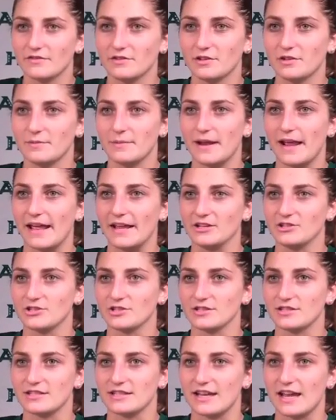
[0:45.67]
a little bit
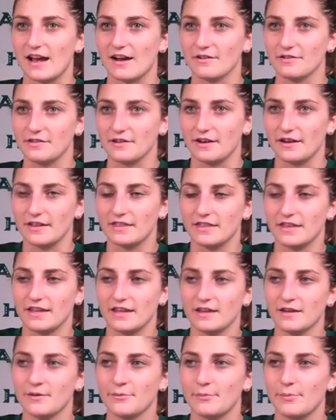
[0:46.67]
anxious to get out there, I
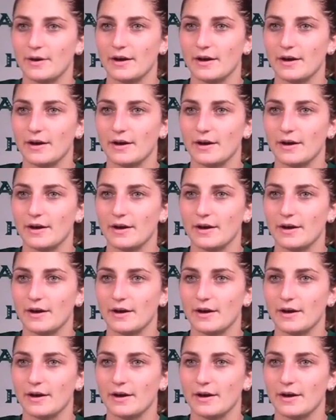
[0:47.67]
think,